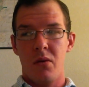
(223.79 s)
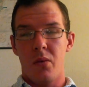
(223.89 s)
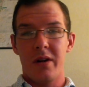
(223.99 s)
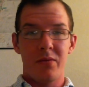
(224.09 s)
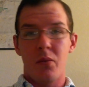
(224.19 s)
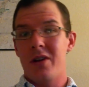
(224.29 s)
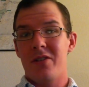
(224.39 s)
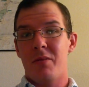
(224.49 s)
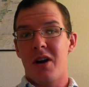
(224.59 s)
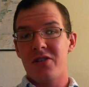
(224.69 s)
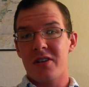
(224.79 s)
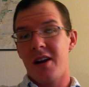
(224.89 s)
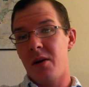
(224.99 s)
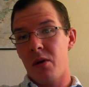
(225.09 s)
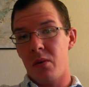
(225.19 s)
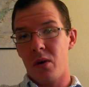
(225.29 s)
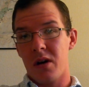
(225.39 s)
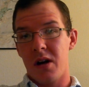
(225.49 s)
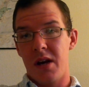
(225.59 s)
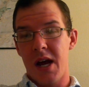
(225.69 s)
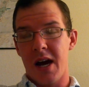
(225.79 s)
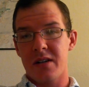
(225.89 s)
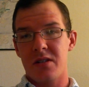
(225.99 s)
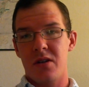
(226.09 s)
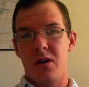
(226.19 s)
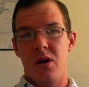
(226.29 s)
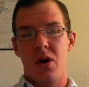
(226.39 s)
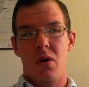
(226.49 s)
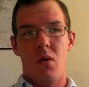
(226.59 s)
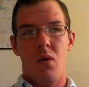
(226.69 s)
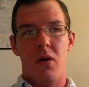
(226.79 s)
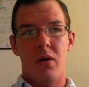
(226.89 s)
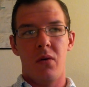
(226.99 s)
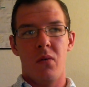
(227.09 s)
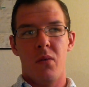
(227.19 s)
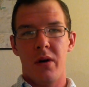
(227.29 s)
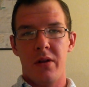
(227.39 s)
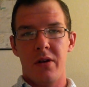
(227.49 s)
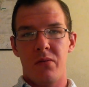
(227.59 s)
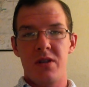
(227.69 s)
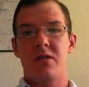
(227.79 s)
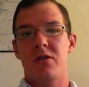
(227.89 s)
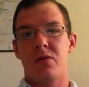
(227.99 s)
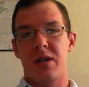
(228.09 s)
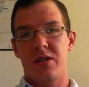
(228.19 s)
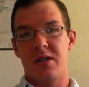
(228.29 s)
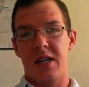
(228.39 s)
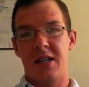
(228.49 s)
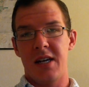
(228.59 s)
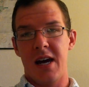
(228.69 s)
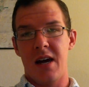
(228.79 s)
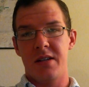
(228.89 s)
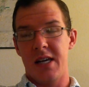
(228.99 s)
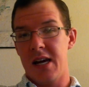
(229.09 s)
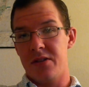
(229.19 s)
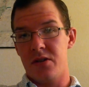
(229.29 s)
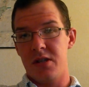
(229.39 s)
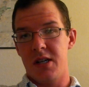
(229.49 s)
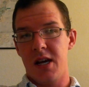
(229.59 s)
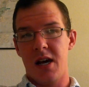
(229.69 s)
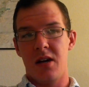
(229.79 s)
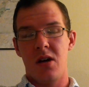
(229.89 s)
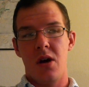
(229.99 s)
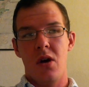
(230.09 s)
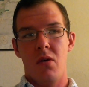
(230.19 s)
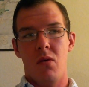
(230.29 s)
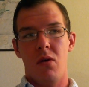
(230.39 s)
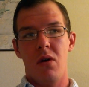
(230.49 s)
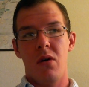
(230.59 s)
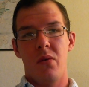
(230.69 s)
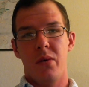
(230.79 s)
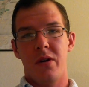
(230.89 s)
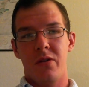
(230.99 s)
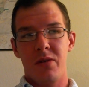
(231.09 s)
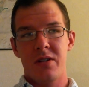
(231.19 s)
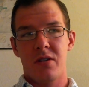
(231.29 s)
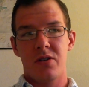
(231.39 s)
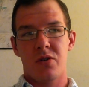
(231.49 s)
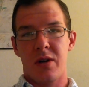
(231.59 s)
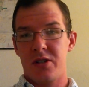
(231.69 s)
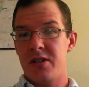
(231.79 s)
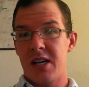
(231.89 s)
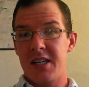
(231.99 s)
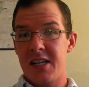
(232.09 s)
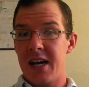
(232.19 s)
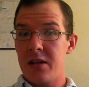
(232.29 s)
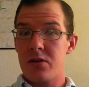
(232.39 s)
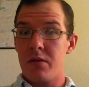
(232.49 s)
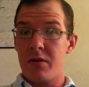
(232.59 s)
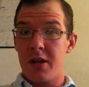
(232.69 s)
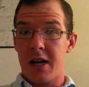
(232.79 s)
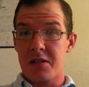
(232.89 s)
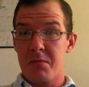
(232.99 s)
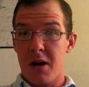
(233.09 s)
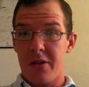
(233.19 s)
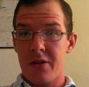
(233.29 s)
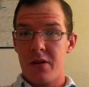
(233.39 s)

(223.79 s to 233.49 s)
what is the project that I want to work on next? Or what are the research questions I need to answer today? Or what are the research questions I need to answer over the next month?